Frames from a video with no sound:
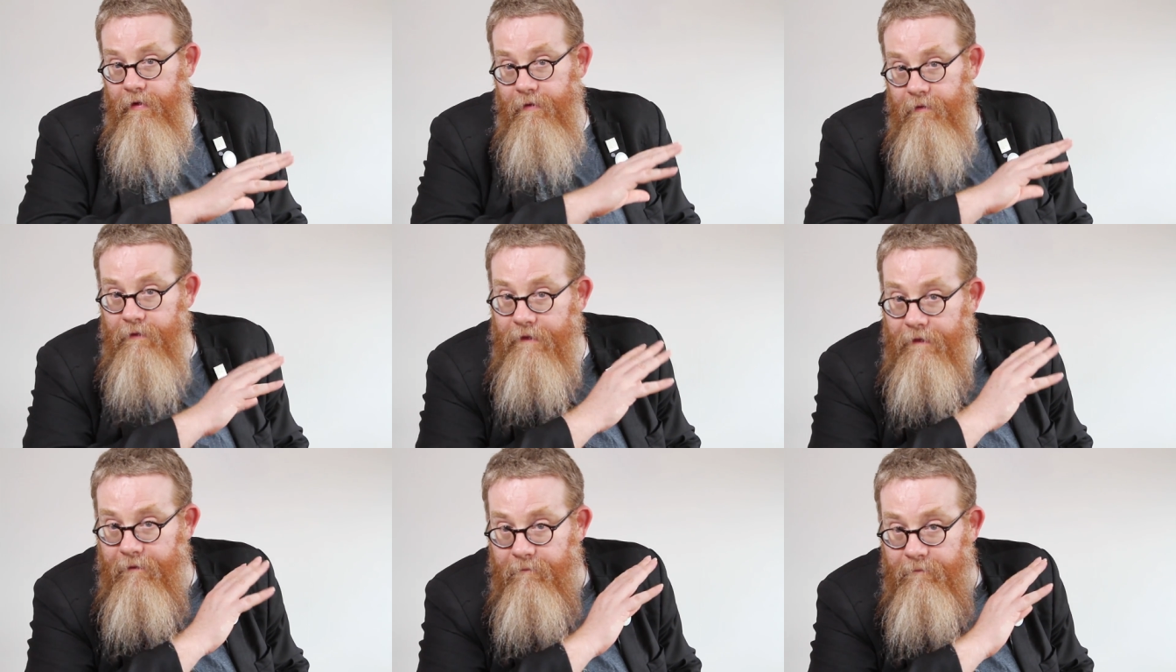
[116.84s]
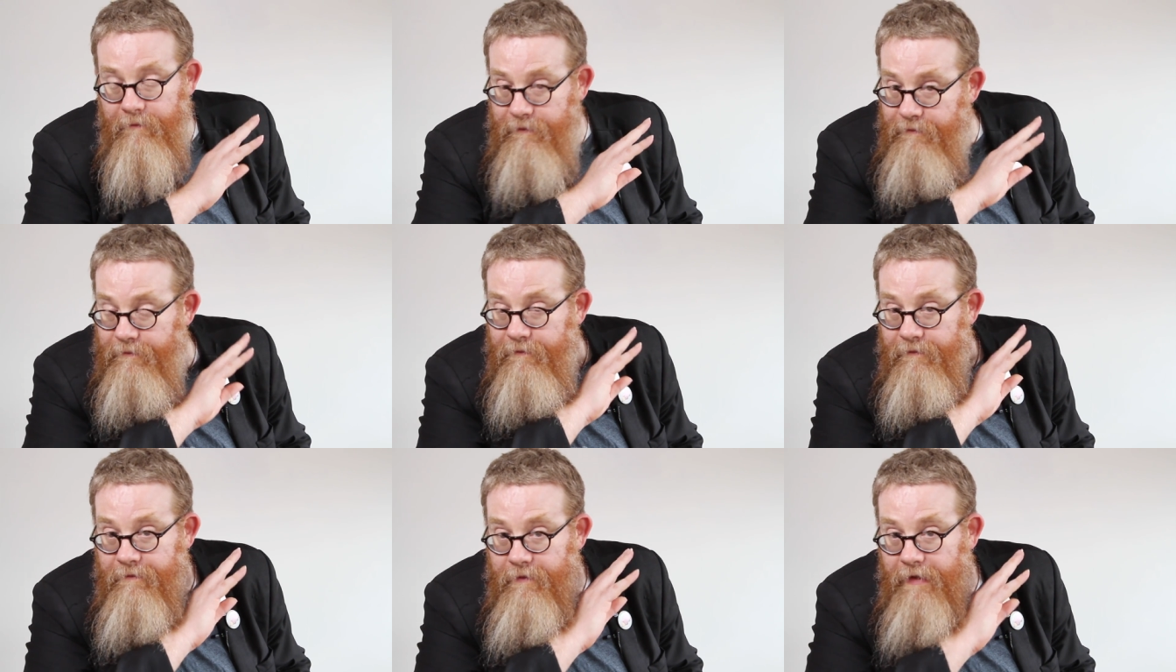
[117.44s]
and sort
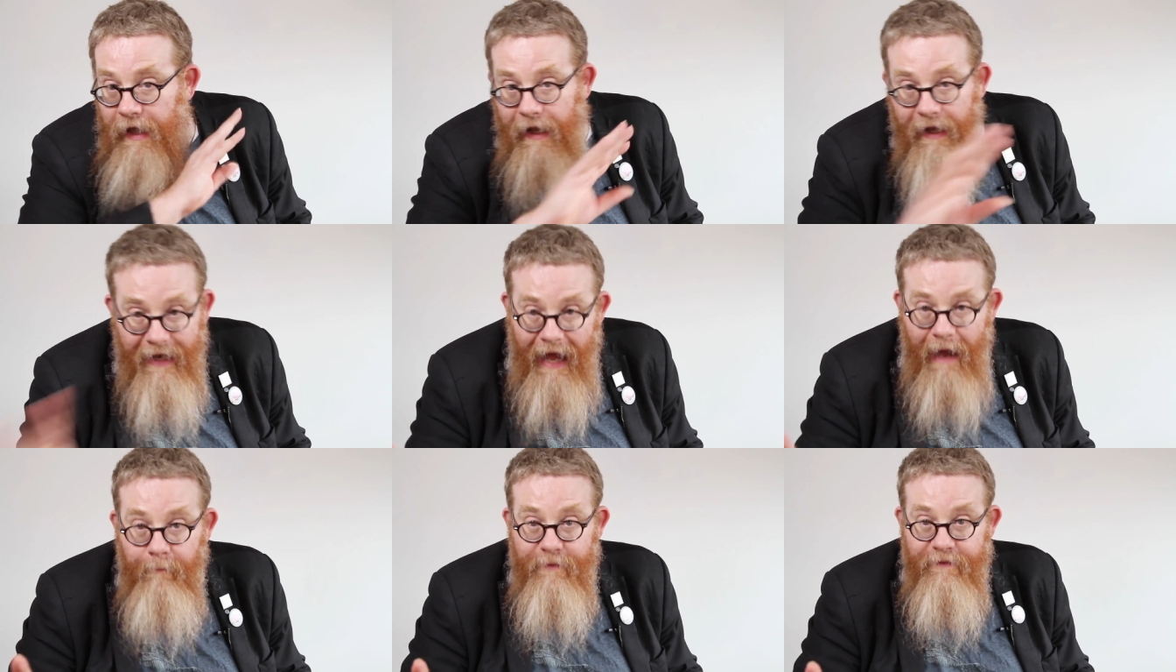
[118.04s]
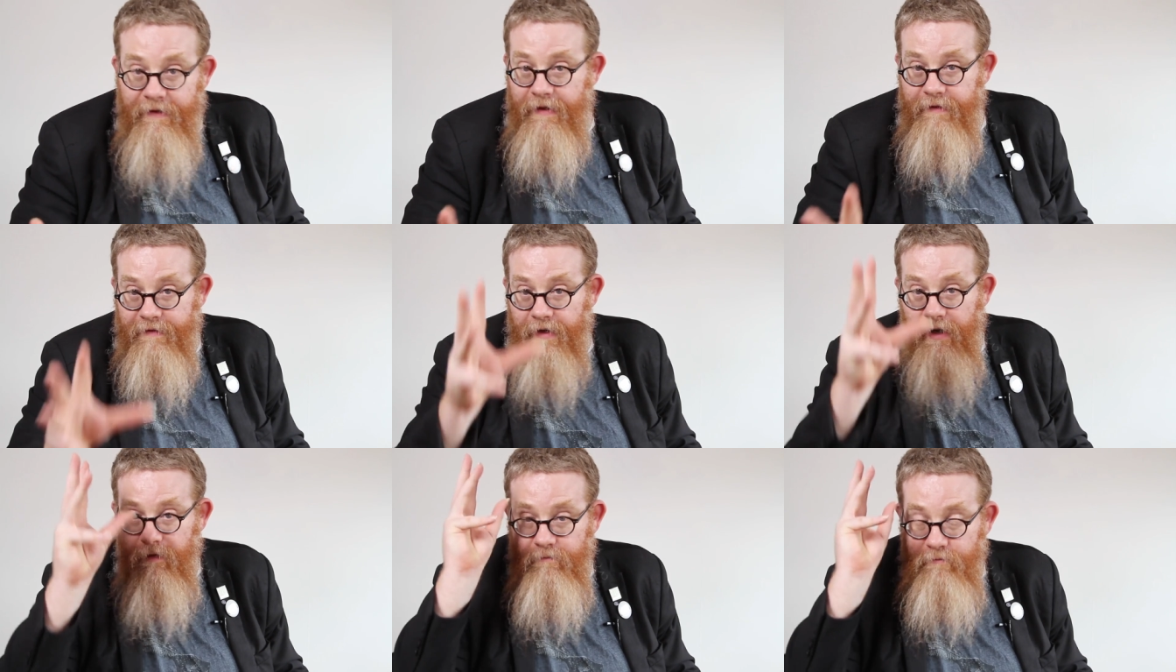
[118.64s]
of collapses
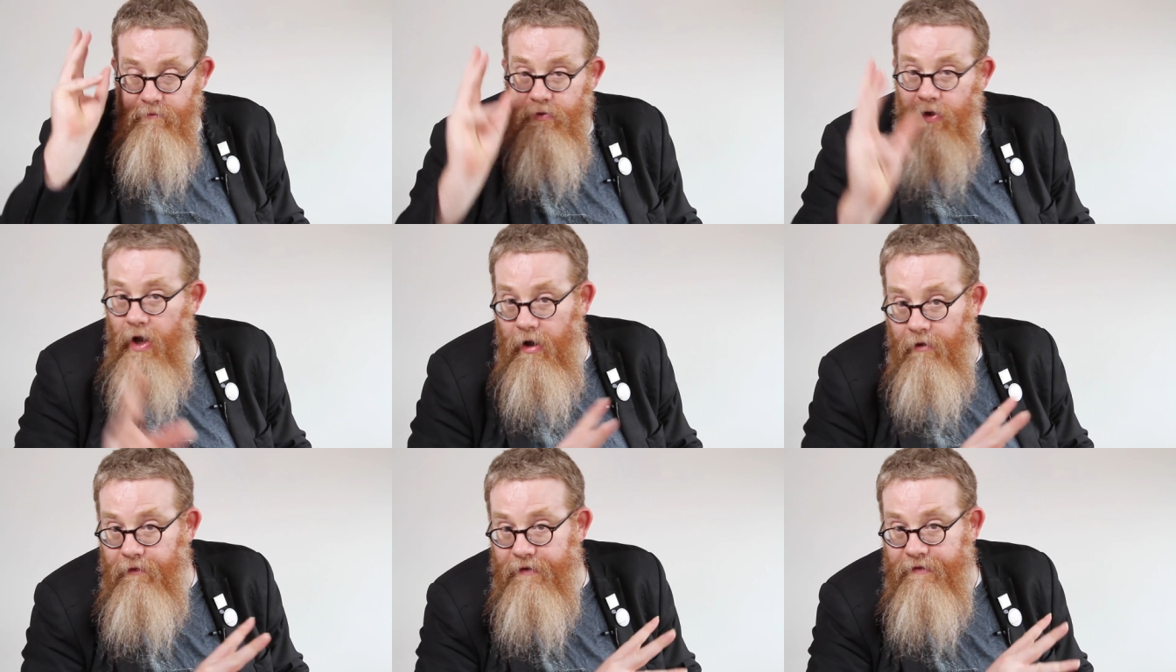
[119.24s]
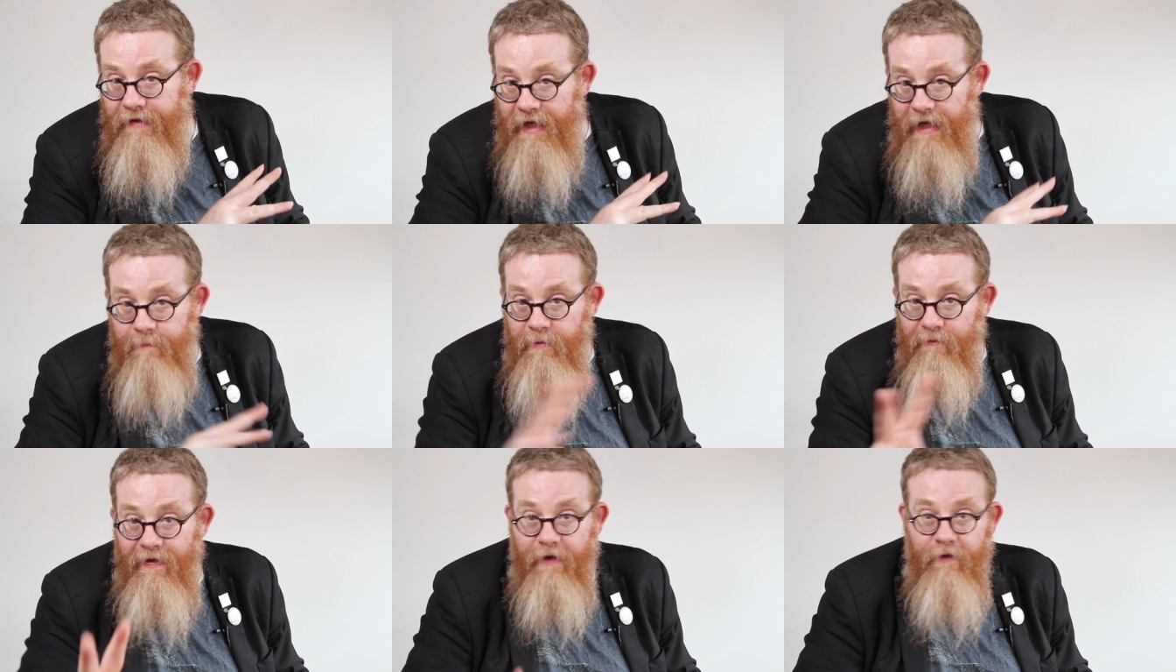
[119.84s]
in a nervous
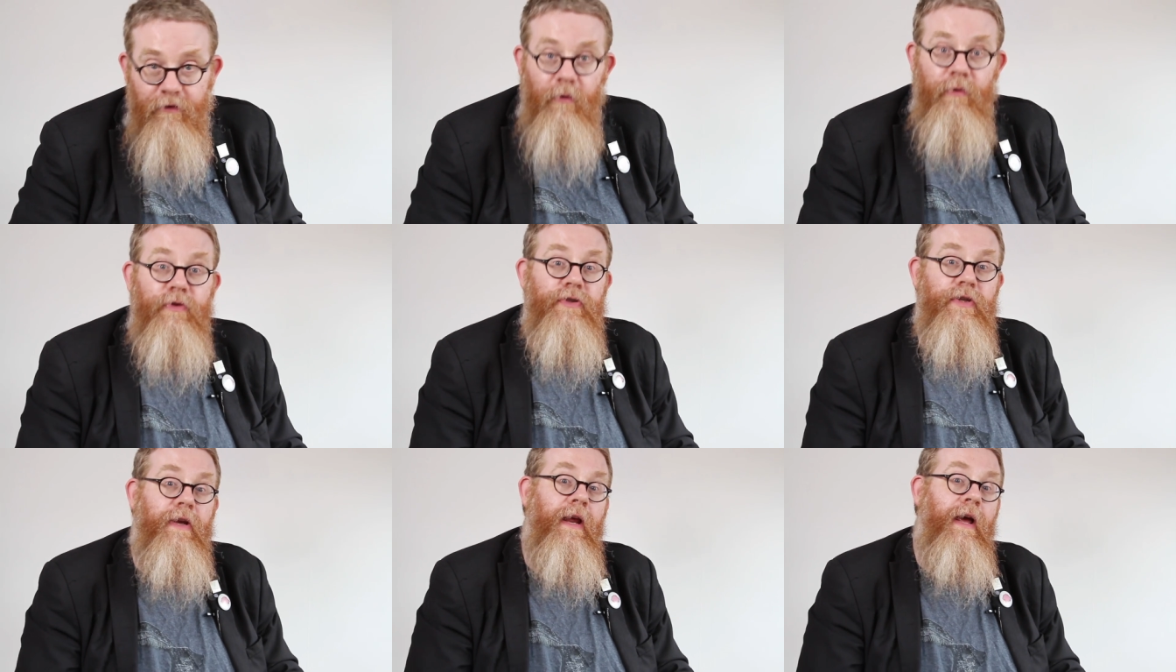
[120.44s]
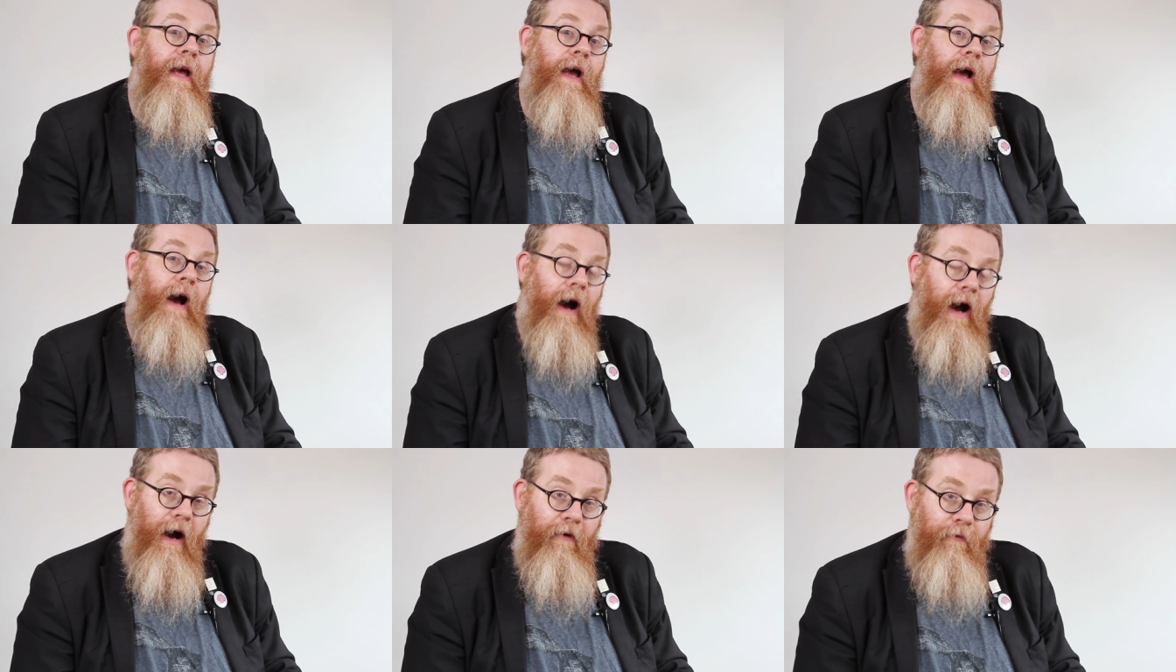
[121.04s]
heap of exhaustion
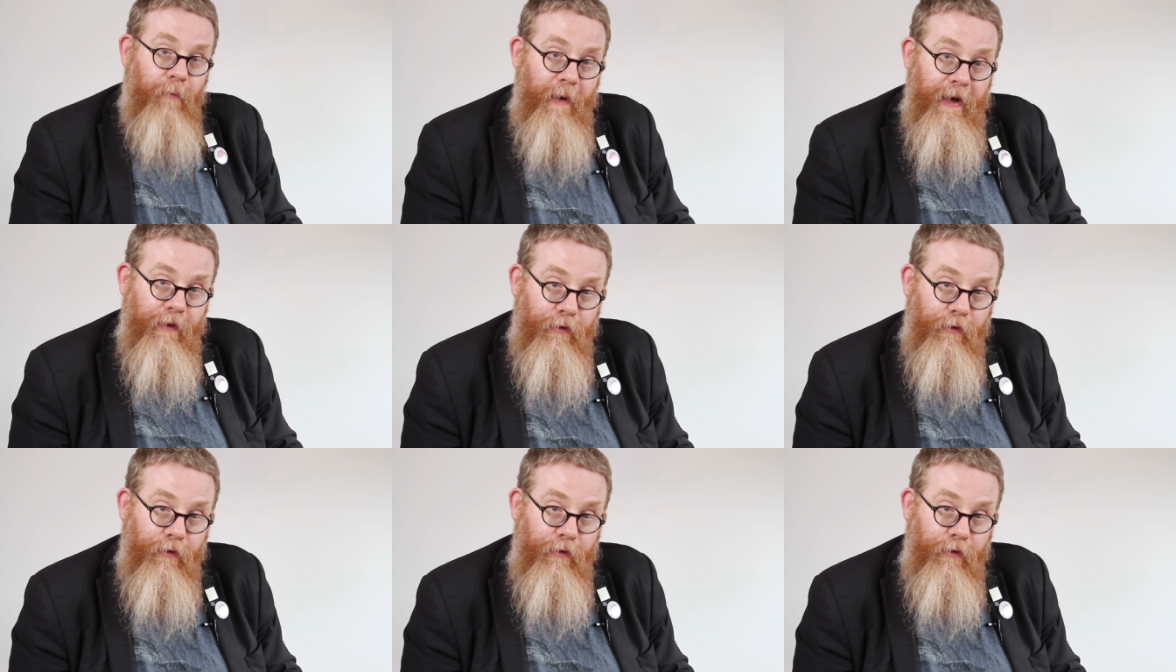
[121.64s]
halfway